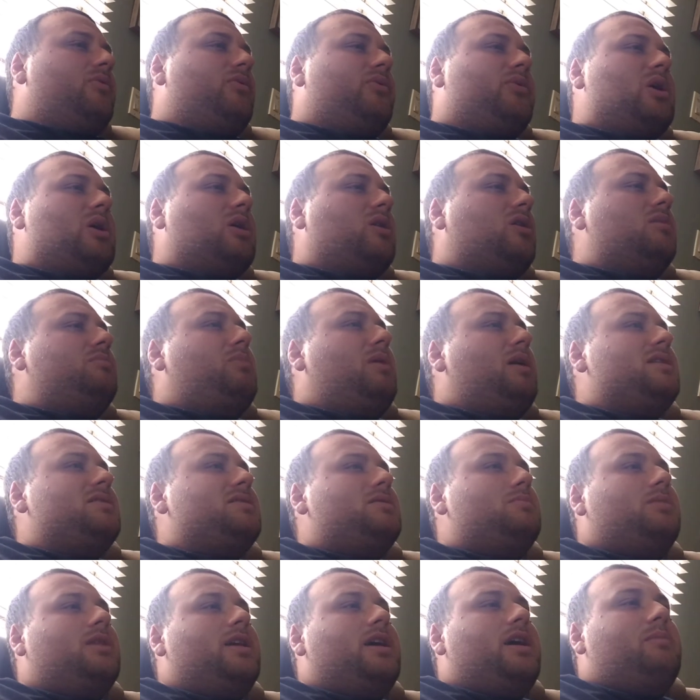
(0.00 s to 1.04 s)
there could
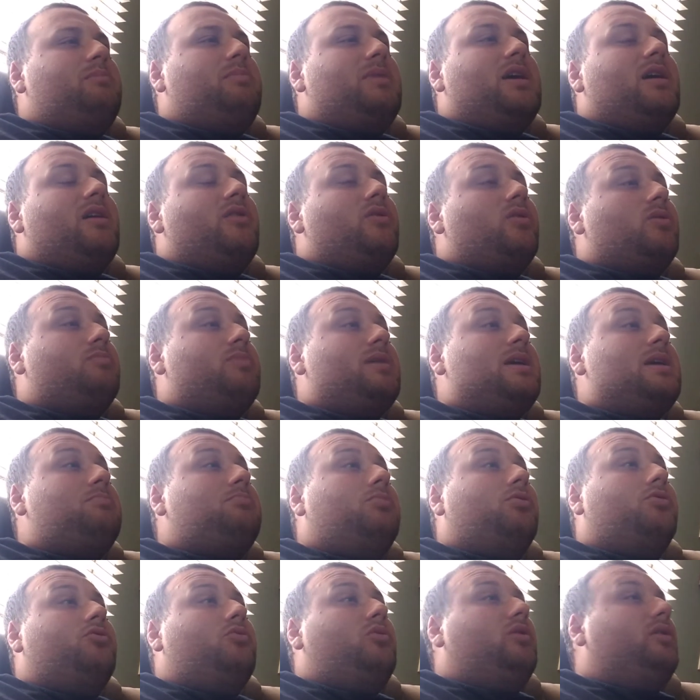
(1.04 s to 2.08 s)
possibly be other
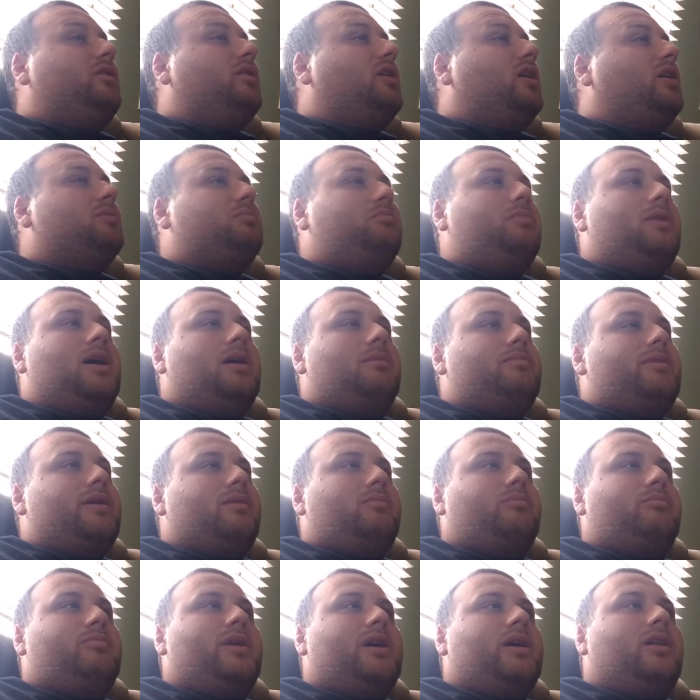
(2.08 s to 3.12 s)
people to induct Bam
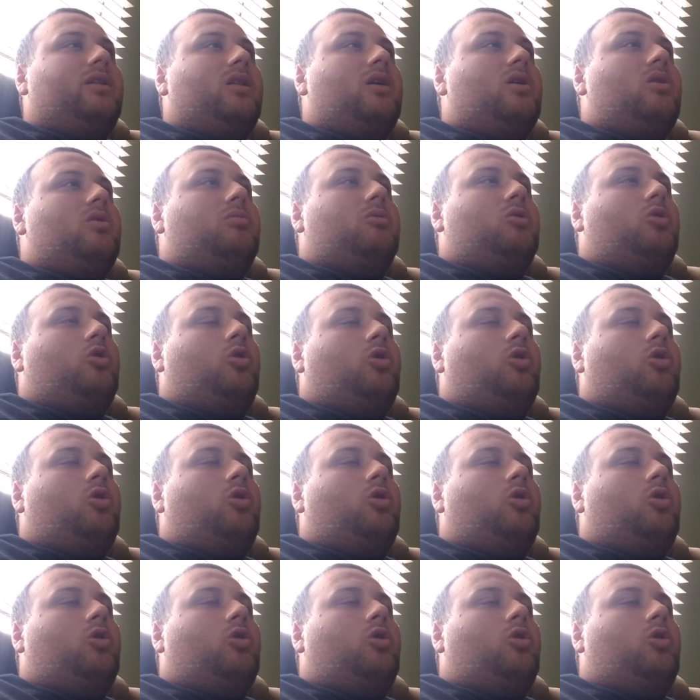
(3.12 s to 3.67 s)
Bam Bigelow,